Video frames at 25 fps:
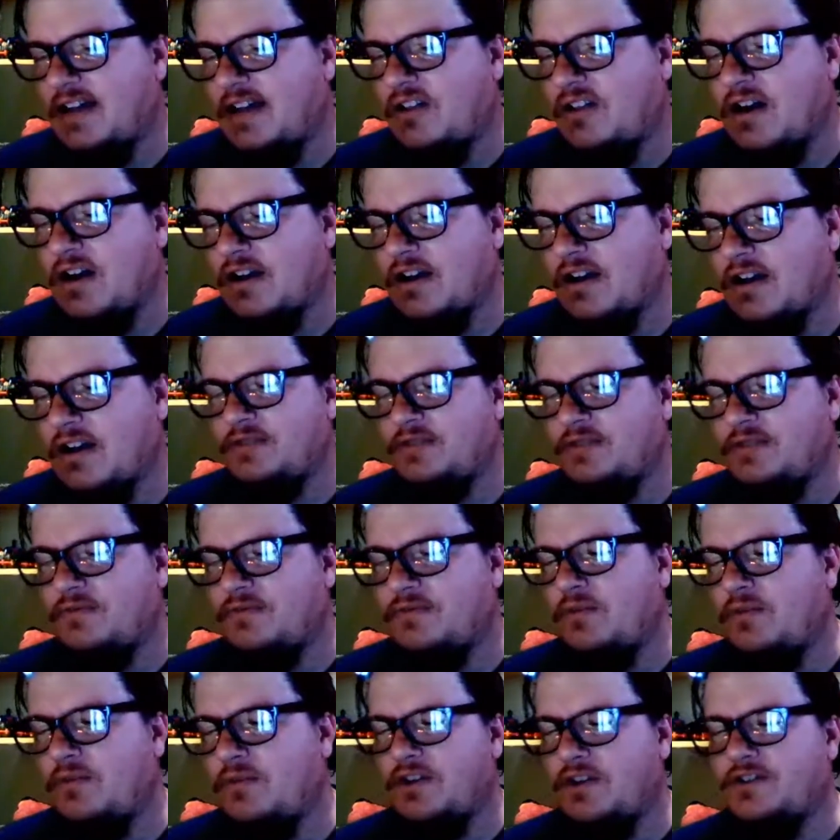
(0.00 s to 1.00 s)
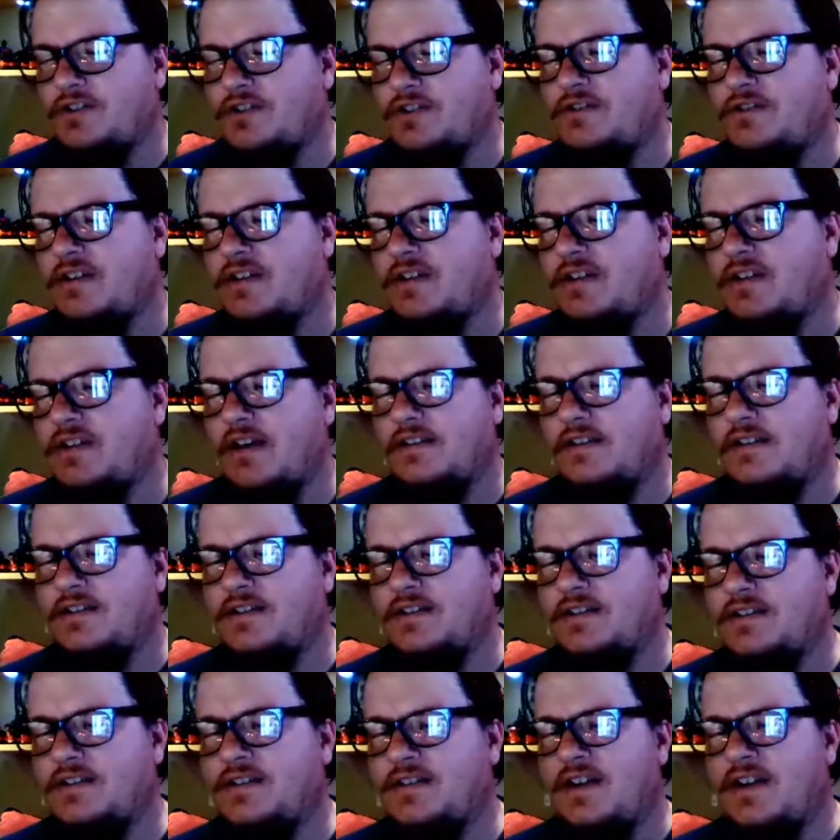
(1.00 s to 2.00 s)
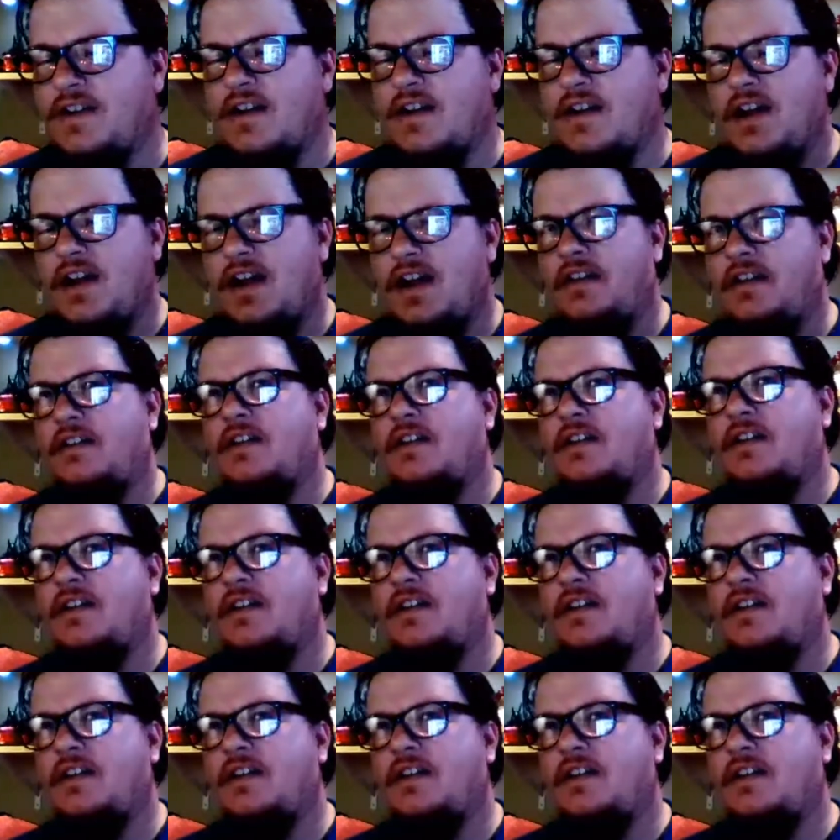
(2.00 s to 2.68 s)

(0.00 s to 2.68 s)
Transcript: between one or two characters, and they're talking about